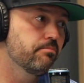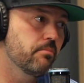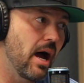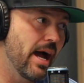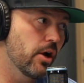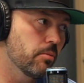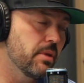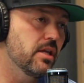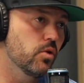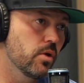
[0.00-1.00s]
hired
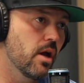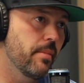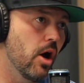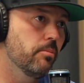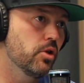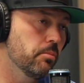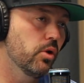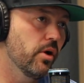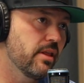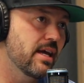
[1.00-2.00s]
me to come help
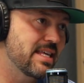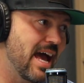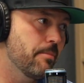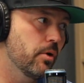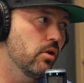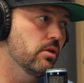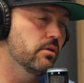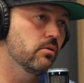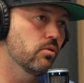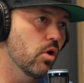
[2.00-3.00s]
deploy that capital
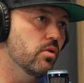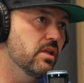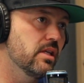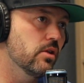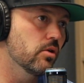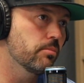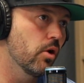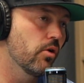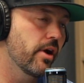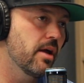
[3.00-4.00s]
and grow the dealer
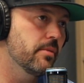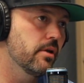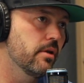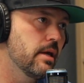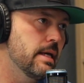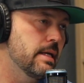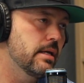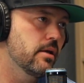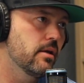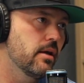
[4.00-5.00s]
program. And
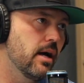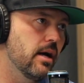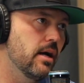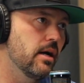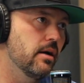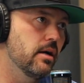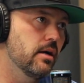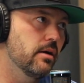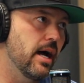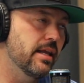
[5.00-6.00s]

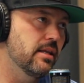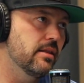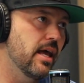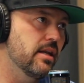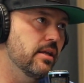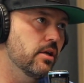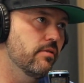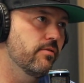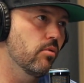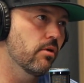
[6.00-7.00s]
I did that deal
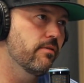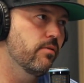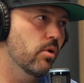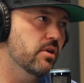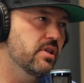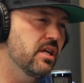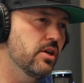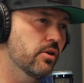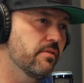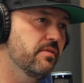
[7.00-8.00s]
for 14
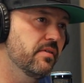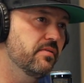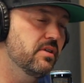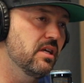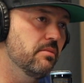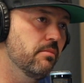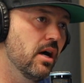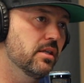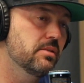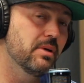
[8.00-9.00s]
or 15
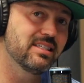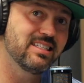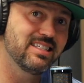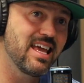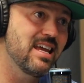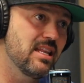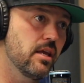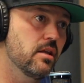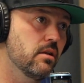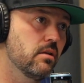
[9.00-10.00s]
months, but stayed
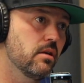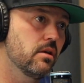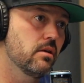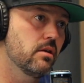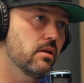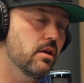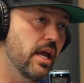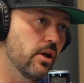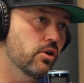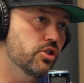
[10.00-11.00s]
in
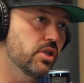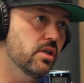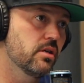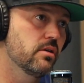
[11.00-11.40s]
energy.